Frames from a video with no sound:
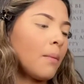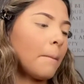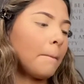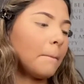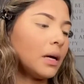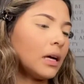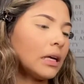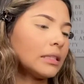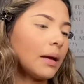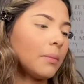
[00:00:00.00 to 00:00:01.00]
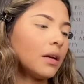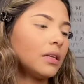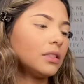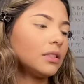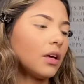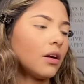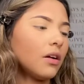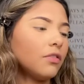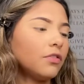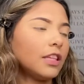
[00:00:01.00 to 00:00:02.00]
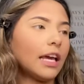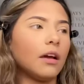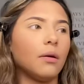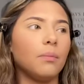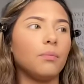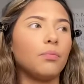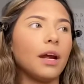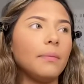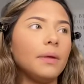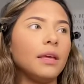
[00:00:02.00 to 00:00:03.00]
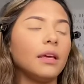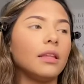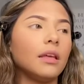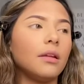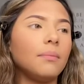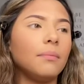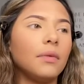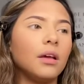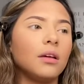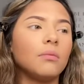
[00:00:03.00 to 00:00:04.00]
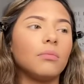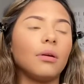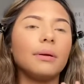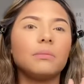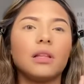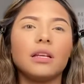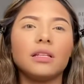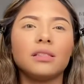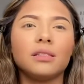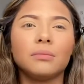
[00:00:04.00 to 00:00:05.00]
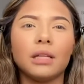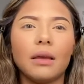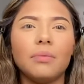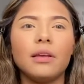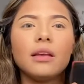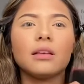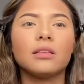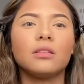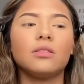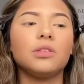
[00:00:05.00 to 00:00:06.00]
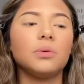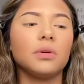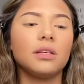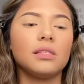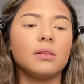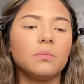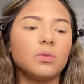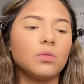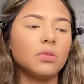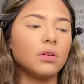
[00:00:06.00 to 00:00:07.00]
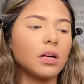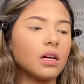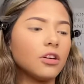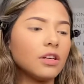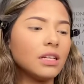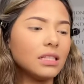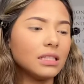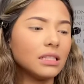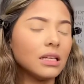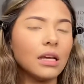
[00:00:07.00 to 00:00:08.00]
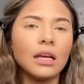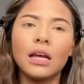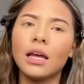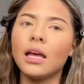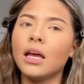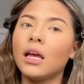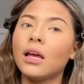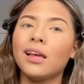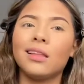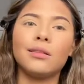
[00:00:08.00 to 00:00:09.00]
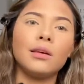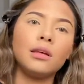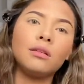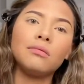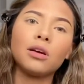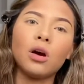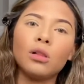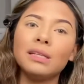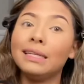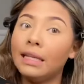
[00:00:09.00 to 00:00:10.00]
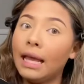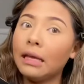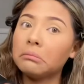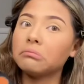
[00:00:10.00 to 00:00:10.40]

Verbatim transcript: but i'm gonna start off with like a bright pink and then probably blend in some light pinks do a simple cut crease and then call it a day